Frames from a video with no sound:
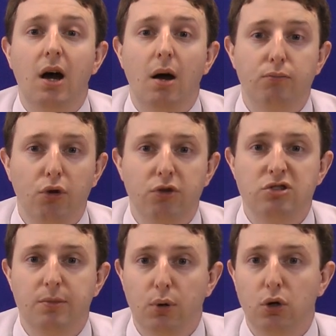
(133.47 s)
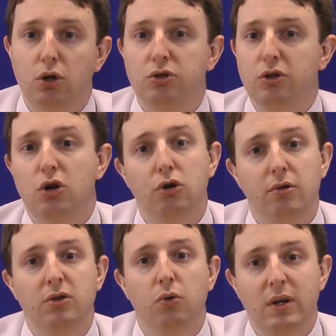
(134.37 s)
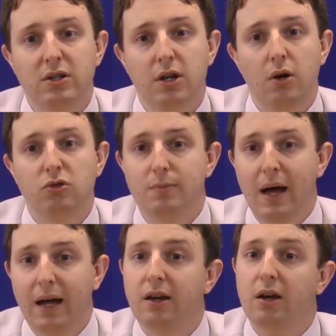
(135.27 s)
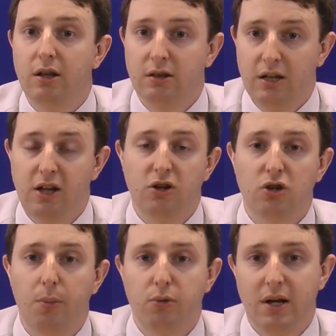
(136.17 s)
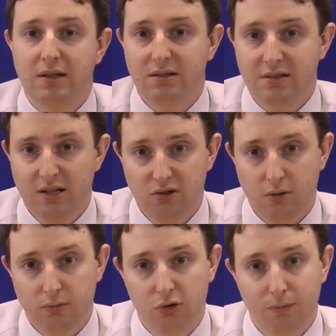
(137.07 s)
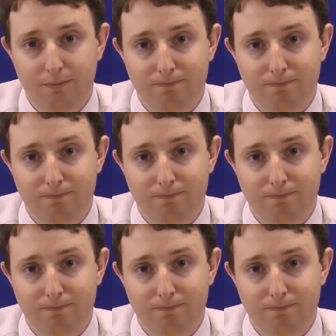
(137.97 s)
and Brother support the current Windows, Mac and Linux operating systems.